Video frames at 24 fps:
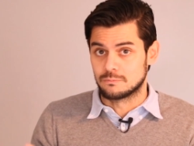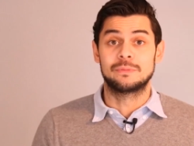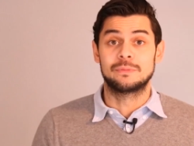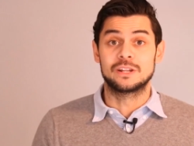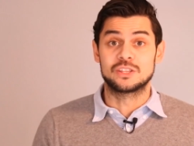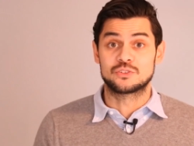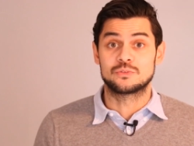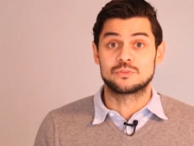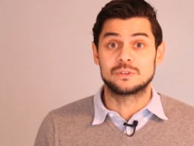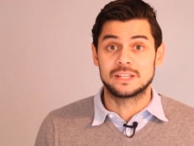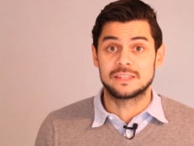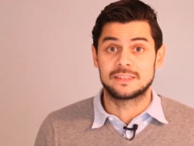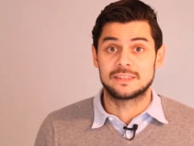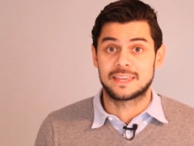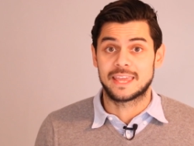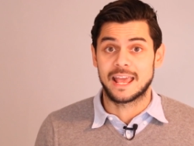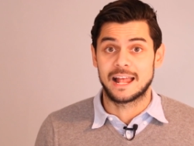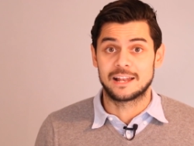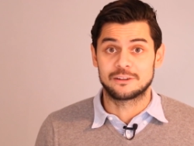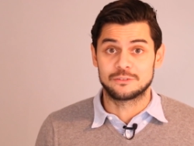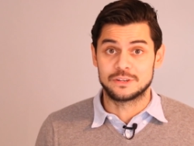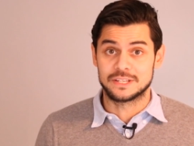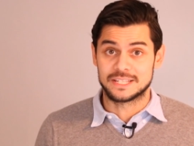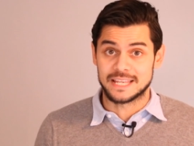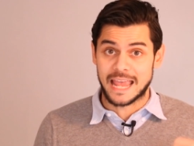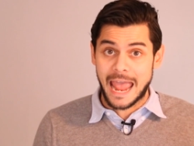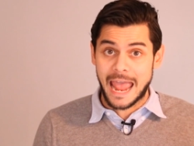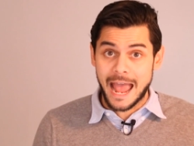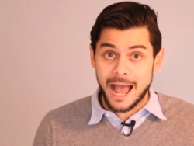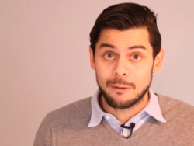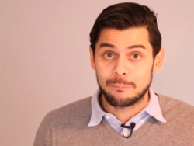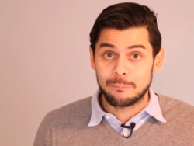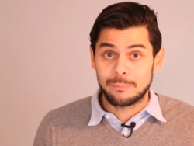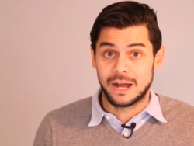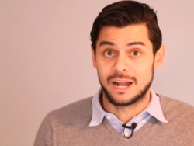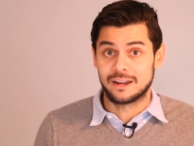But it's really the calories
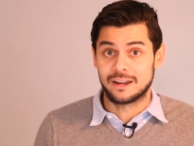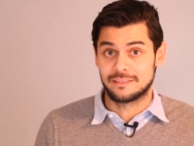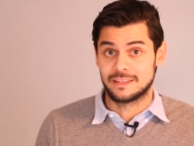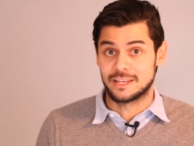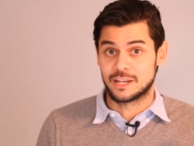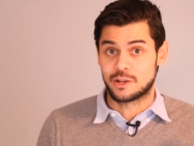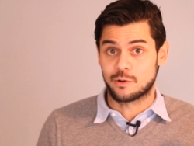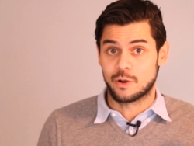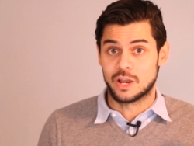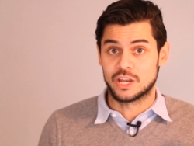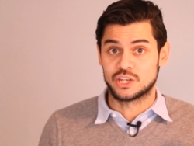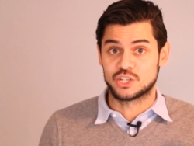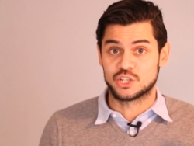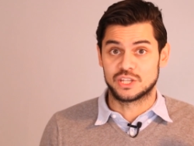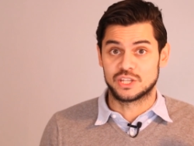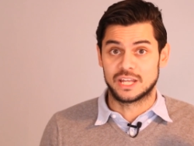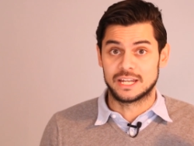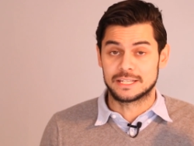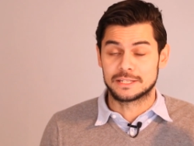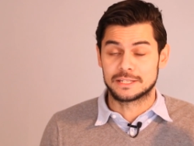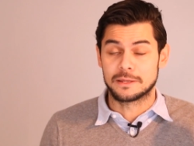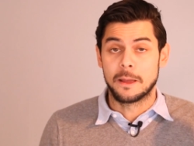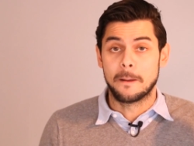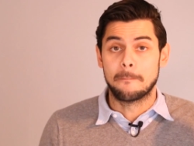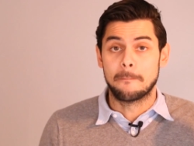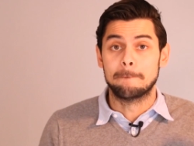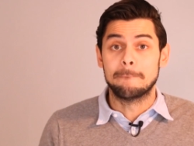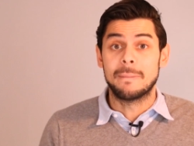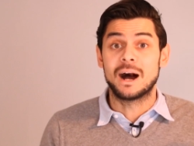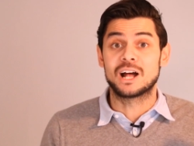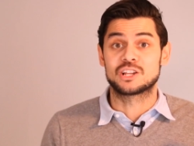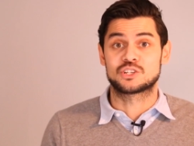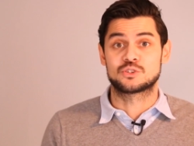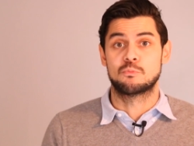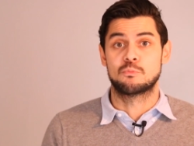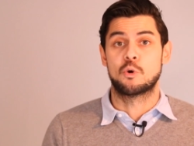out part of the equation that is
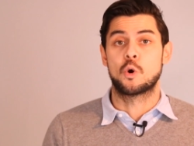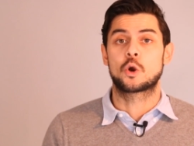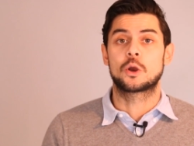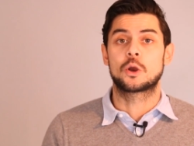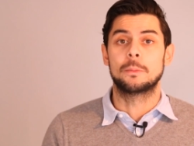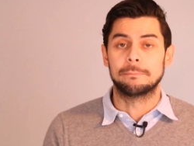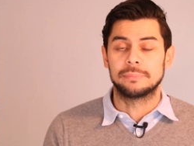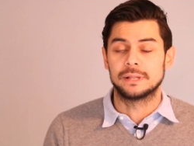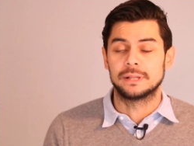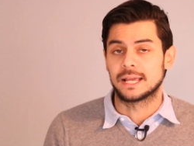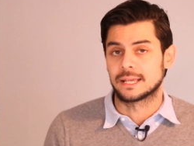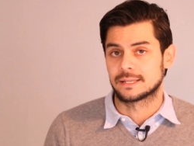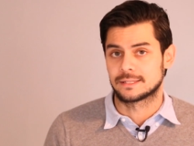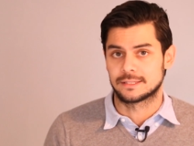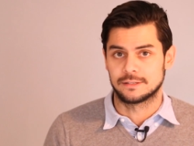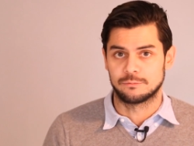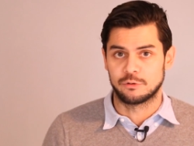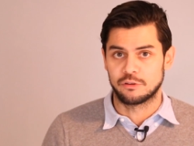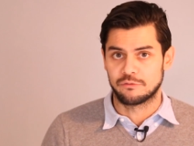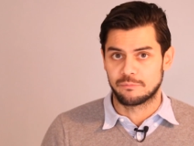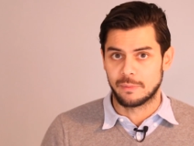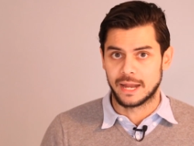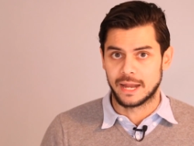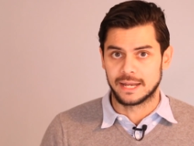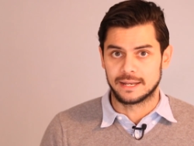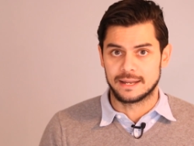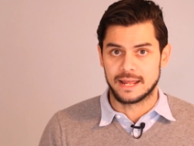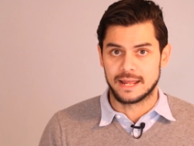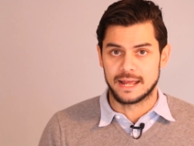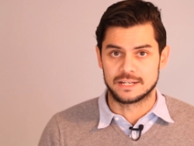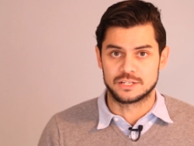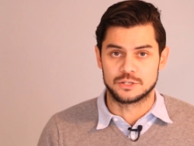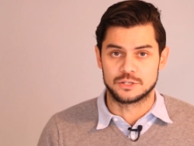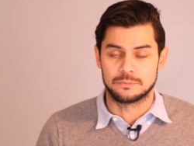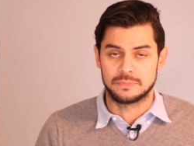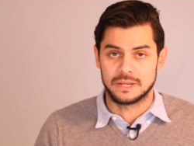much more complex than we've made it
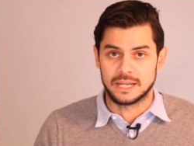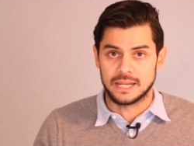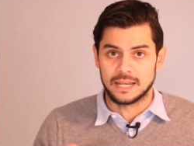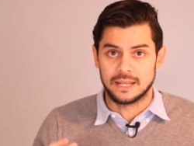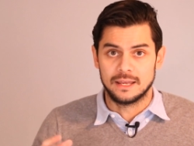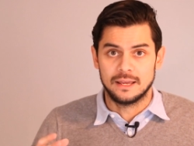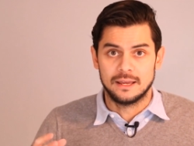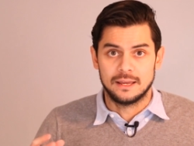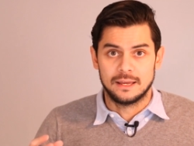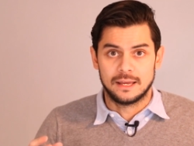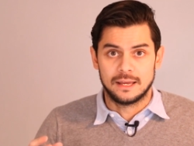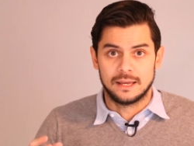out to be.